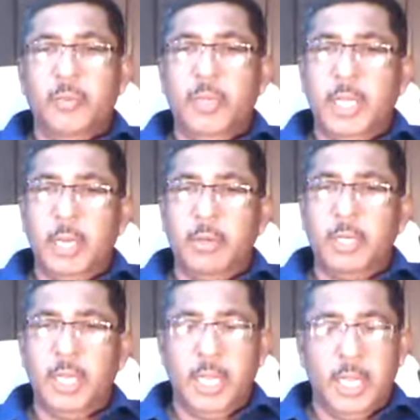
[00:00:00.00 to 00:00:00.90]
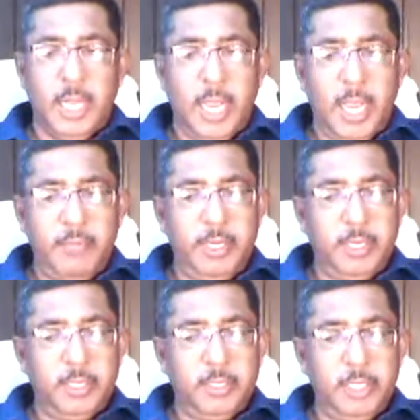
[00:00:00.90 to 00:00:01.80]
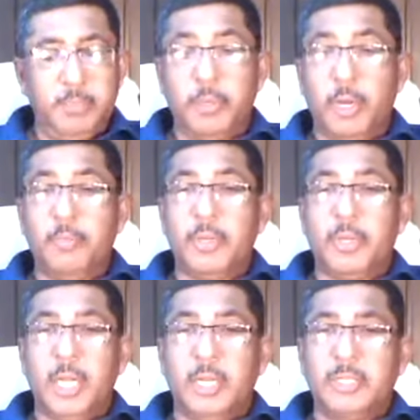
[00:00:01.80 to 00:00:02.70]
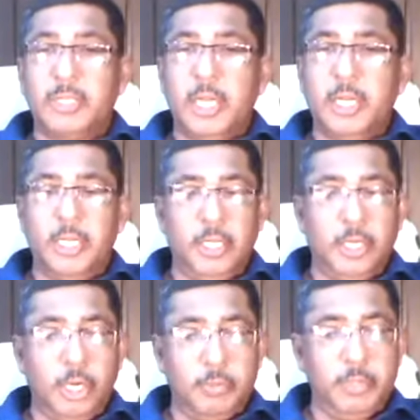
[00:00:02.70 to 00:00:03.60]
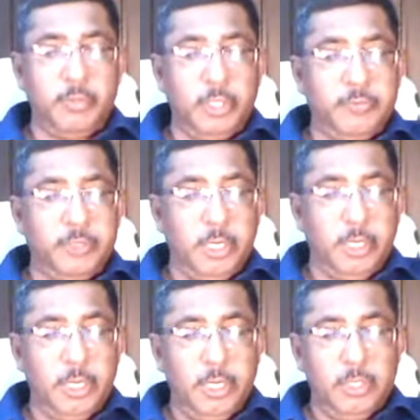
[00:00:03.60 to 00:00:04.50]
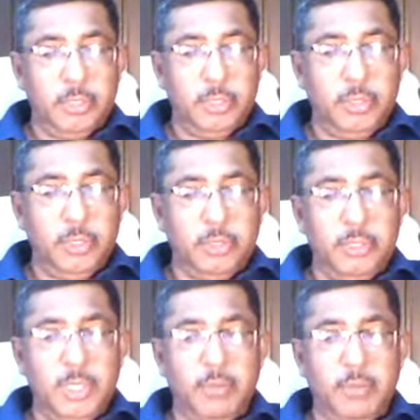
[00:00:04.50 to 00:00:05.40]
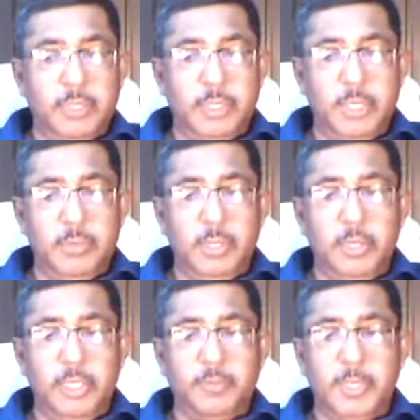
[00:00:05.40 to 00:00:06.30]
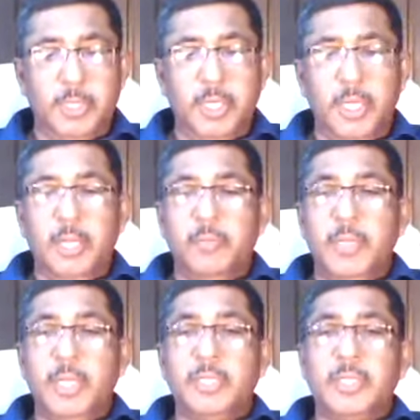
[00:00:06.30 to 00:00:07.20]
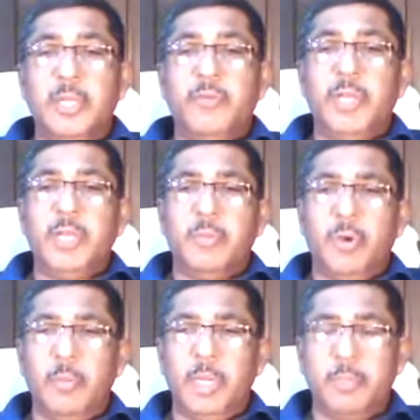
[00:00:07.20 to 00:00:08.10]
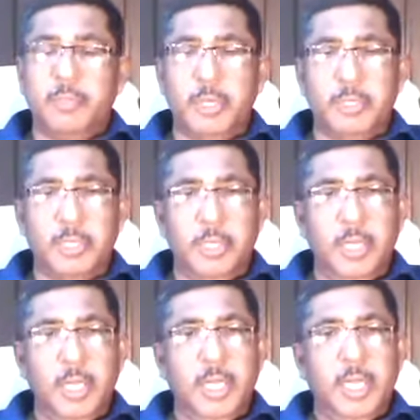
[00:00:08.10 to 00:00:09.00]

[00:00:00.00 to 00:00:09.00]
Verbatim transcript: without having the proper understanding of the Word of God. So those who have received the Holy Spirit means the very moment a person